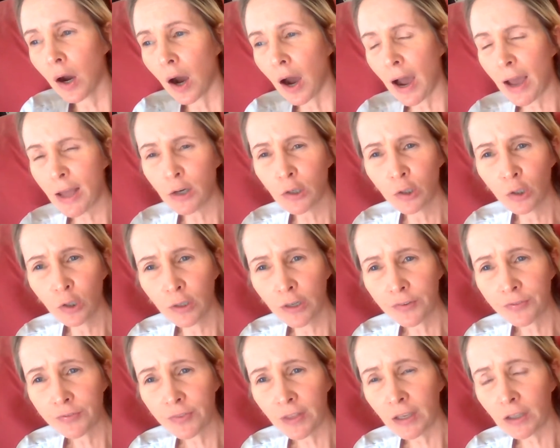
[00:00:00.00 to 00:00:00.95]
I don't know
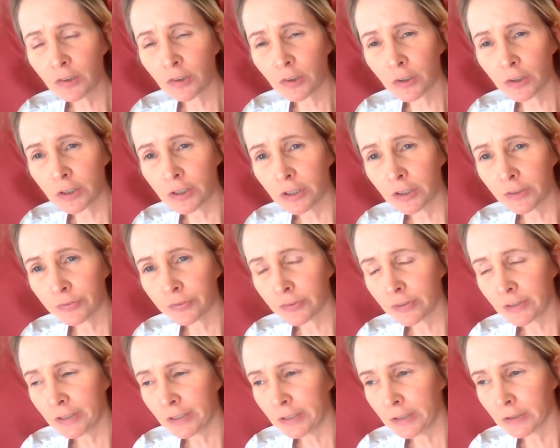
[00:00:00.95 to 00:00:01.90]
if things are
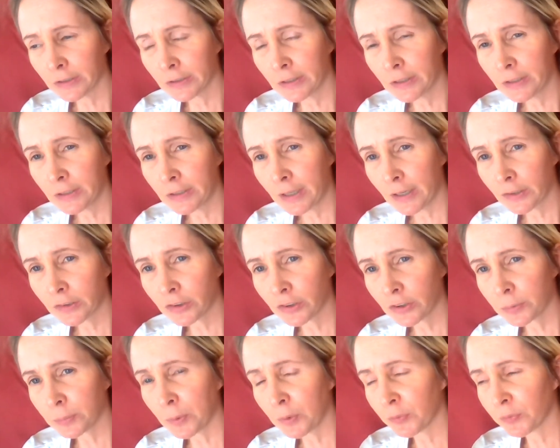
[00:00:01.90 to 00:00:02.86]
different here in
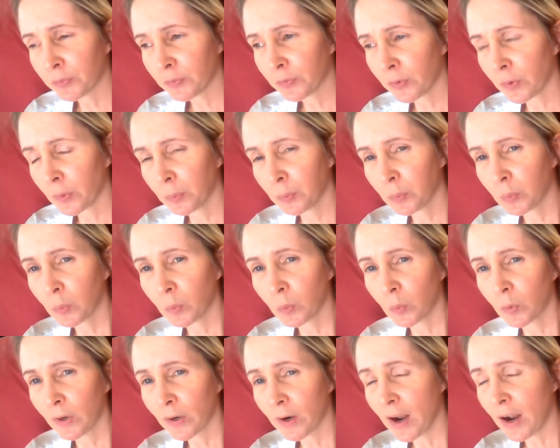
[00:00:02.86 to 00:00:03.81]
Texas, but from
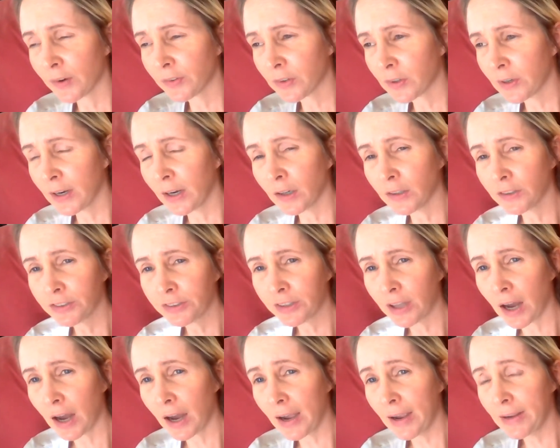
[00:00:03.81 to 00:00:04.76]
wherever else
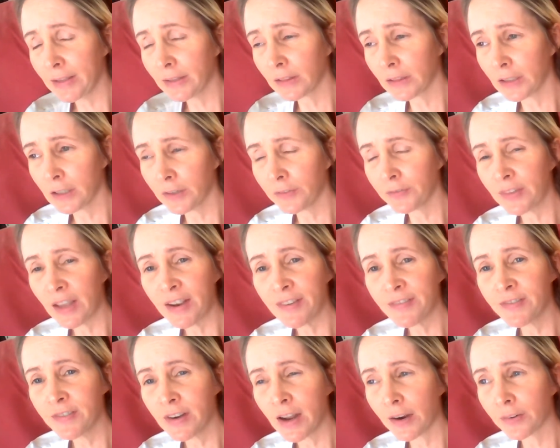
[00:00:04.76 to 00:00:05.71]
I live,
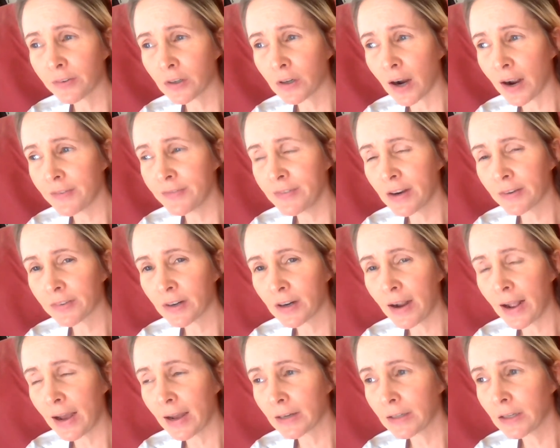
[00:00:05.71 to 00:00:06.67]
I've never
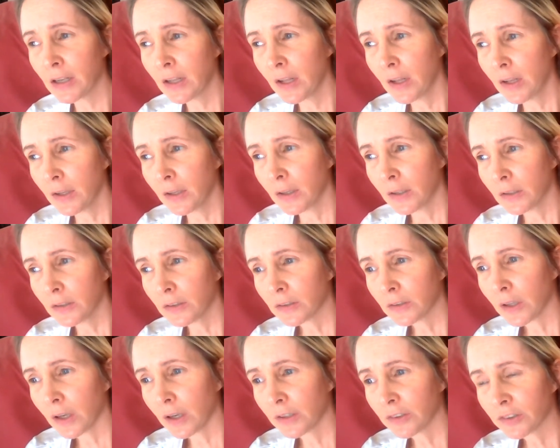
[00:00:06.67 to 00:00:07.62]
had
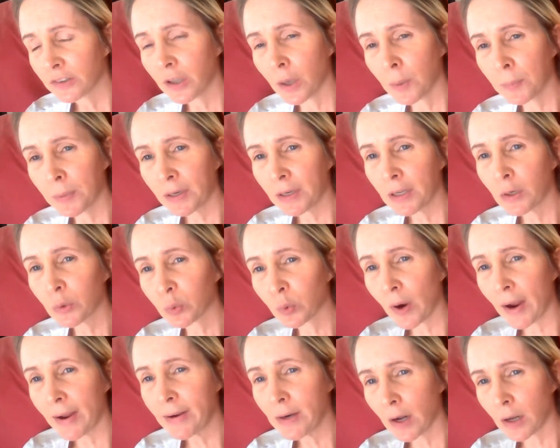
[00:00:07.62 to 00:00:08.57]
somebody
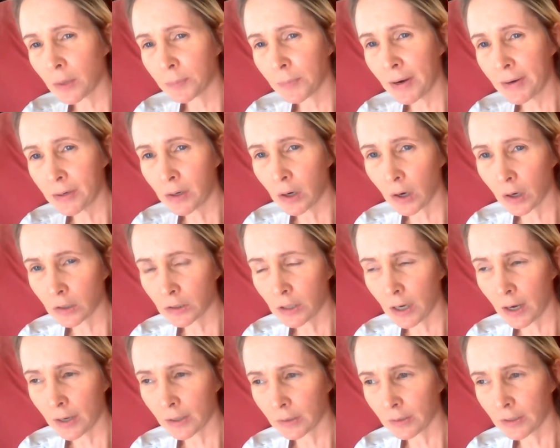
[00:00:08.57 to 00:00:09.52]
write on my car
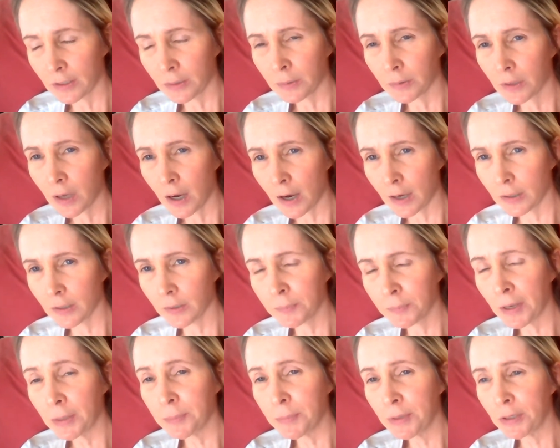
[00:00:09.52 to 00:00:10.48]
title. It kind of
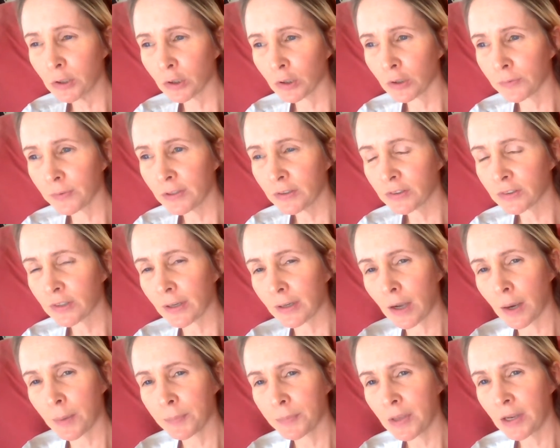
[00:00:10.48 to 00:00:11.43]
made me nervous. Like,
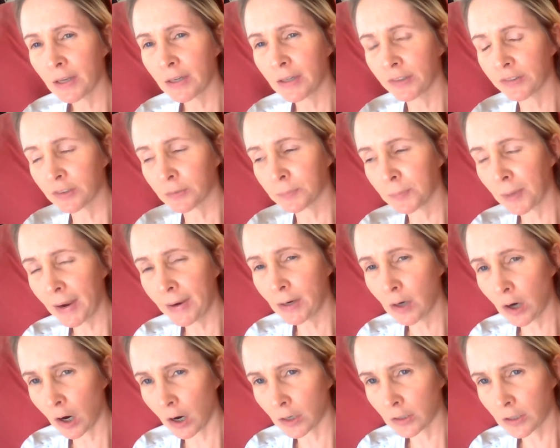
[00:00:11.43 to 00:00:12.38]
I'm thinking, it's my
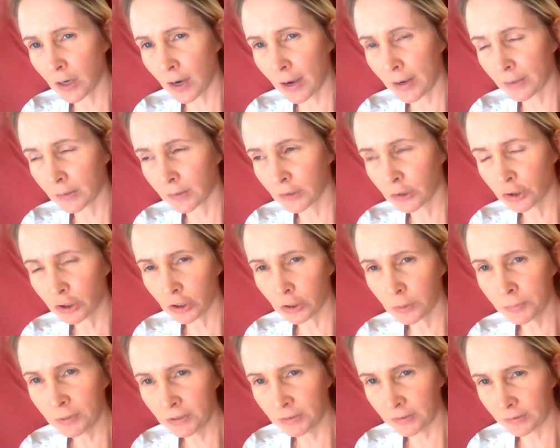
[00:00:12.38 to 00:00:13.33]
car title. It should have
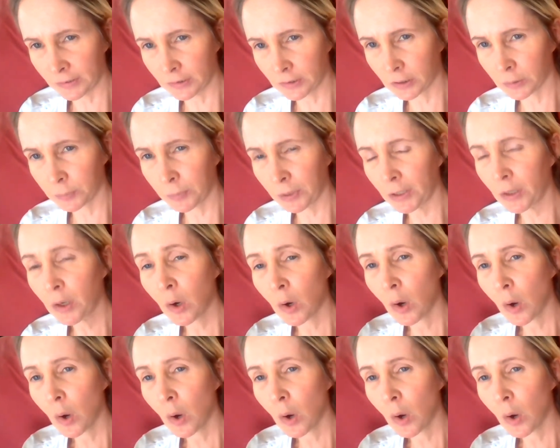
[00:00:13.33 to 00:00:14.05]
been sent to me.